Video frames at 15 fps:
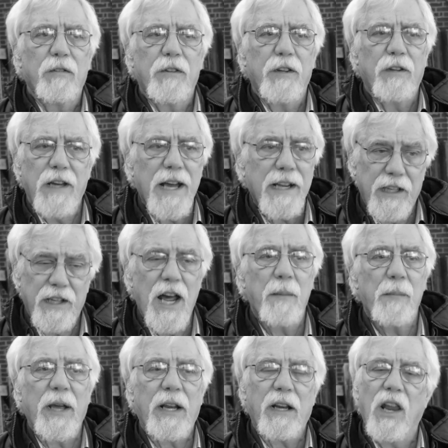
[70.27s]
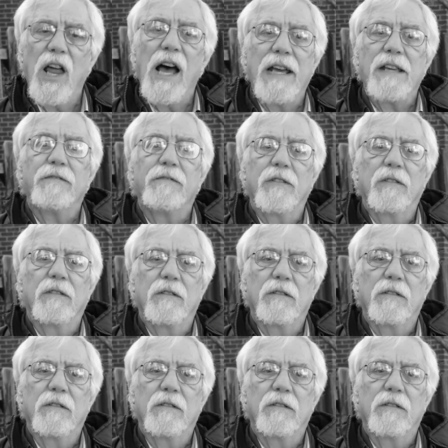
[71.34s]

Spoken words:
the economic life